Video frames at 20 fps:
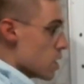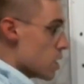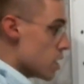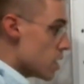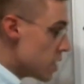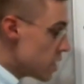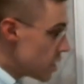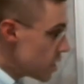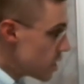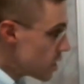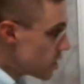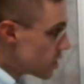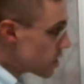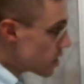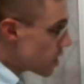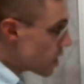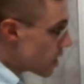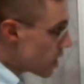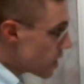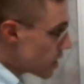And
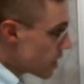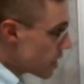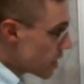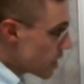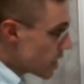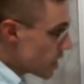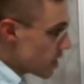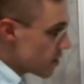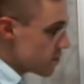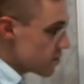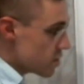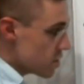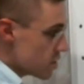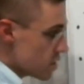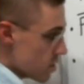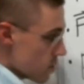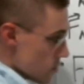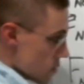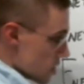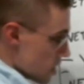I have,
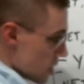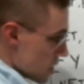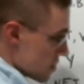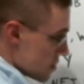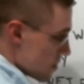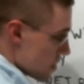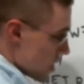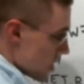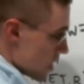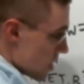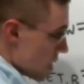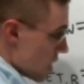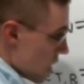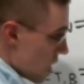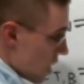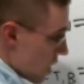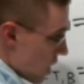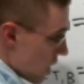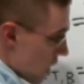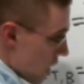well, let's see.
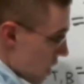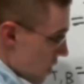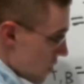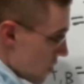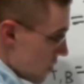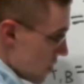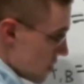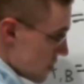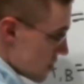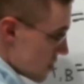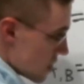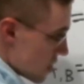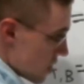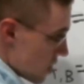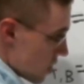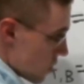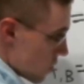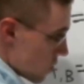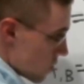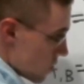This is a
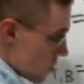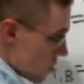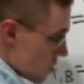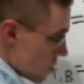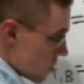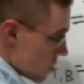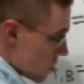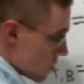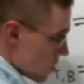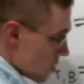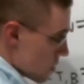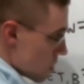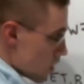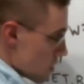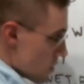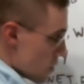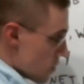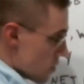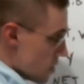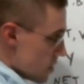known.
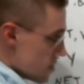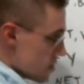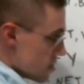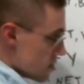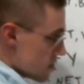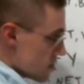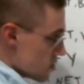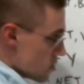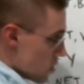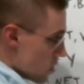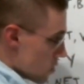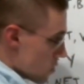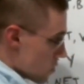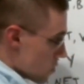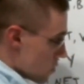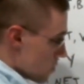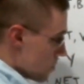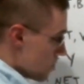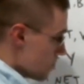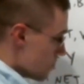This is
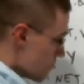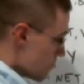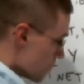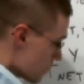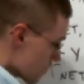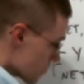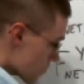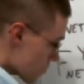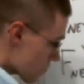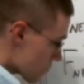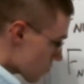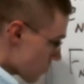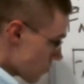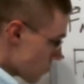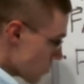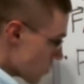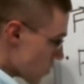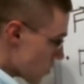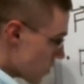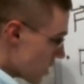known,
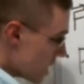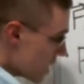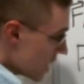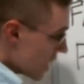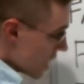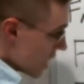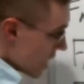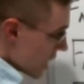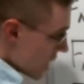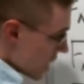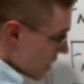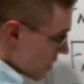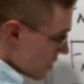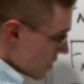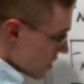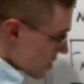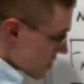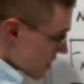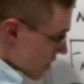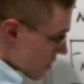right? The
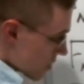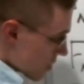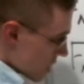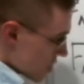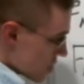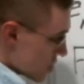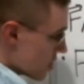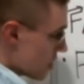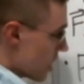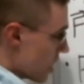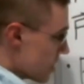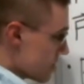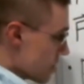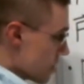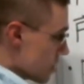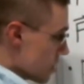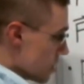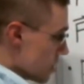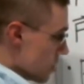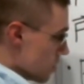acceleration, that's
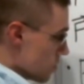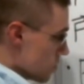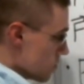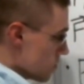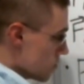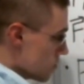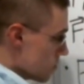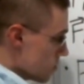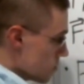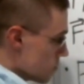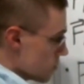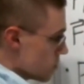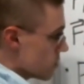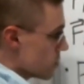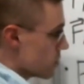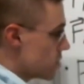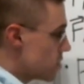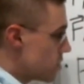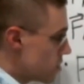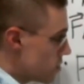unknown,
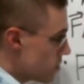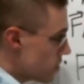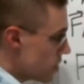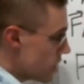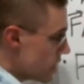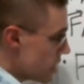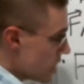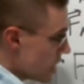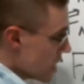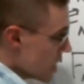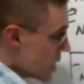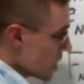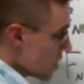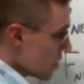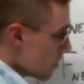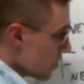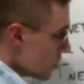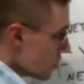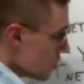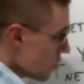right?
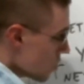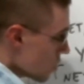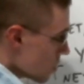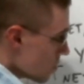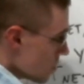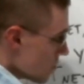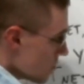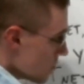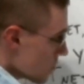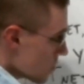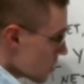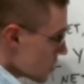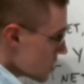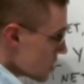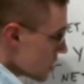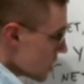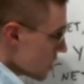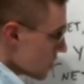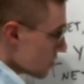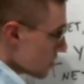The normal force
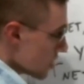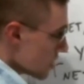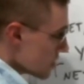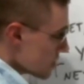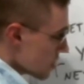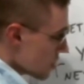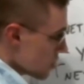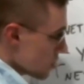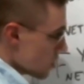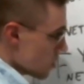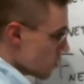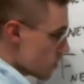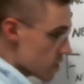here, that's unknown.